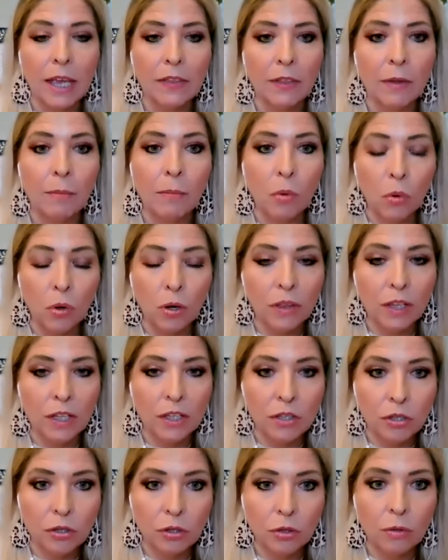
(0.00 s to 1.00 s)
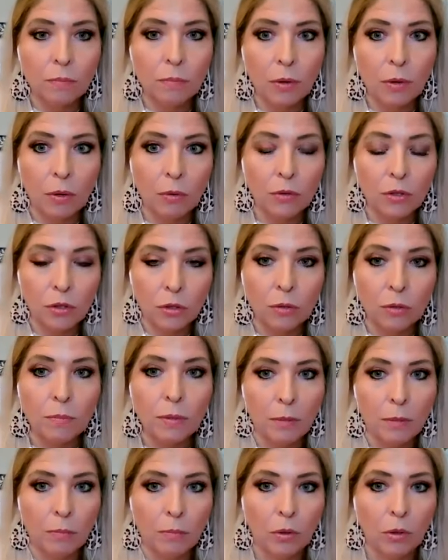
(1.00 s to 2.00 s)
And the more that two, two
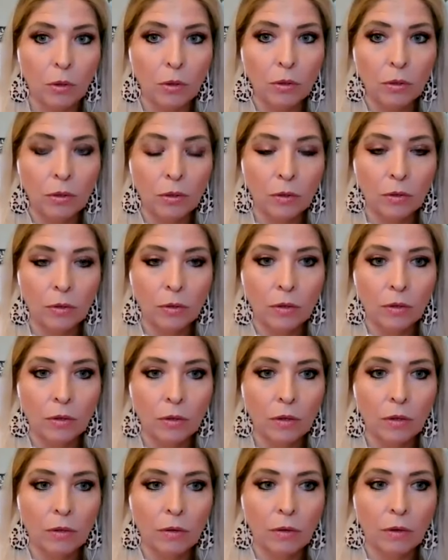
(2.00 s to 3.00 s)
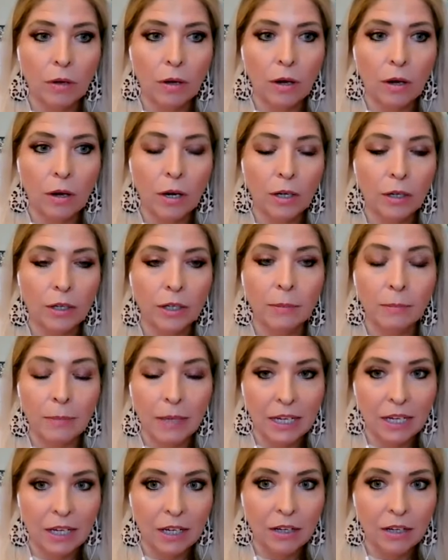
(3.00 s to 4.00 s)
people are
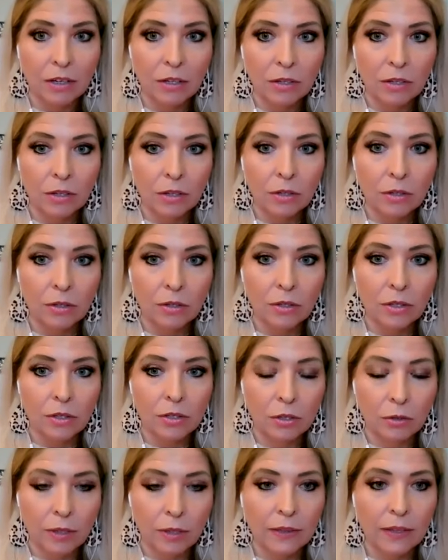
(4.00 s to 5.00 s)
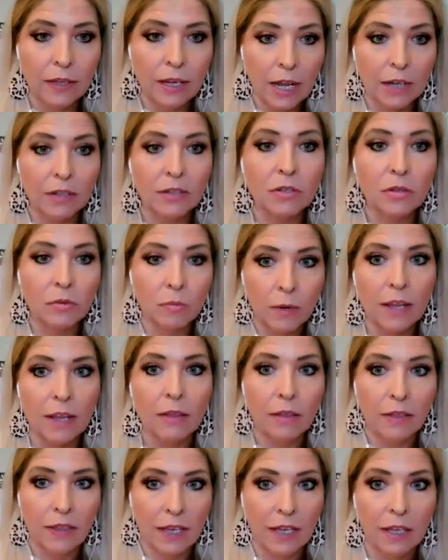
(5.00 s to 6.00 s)
committed to doing the next
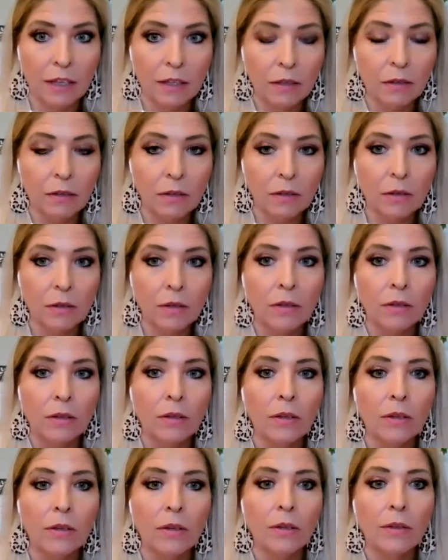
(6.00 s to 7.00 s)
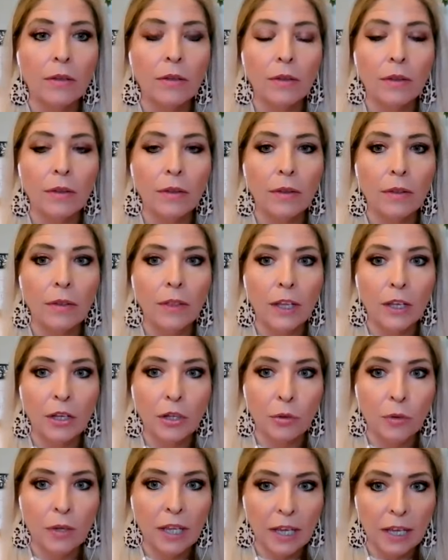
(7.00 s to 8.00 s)
right thing,
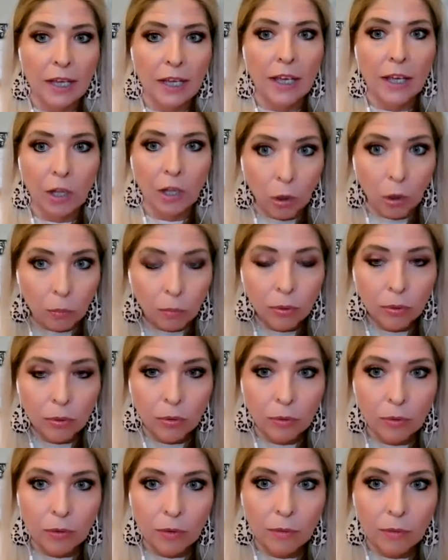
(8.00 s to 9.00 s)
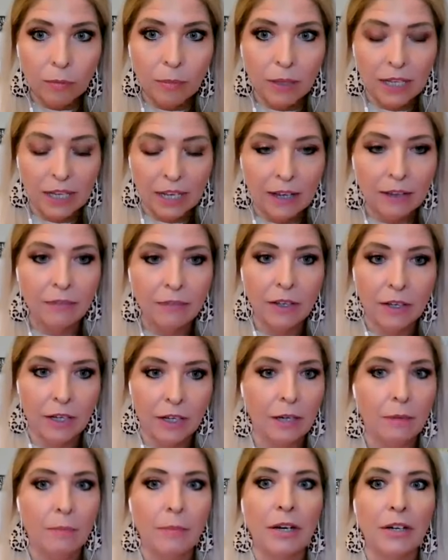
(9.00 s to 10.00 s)
then you can't help but have the
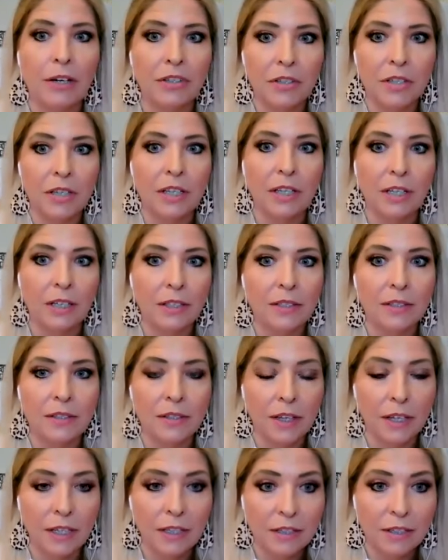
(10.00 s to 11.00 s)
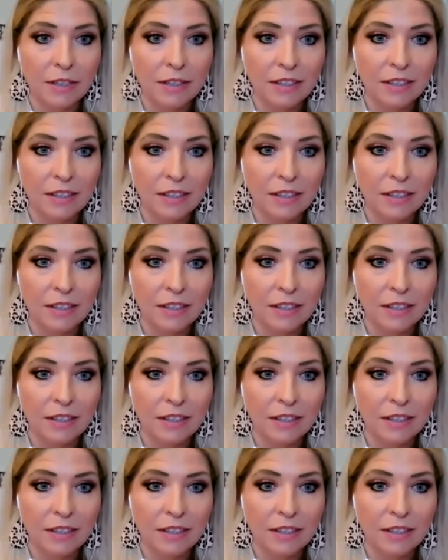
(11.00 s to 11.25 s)
kind of marriage that God designed.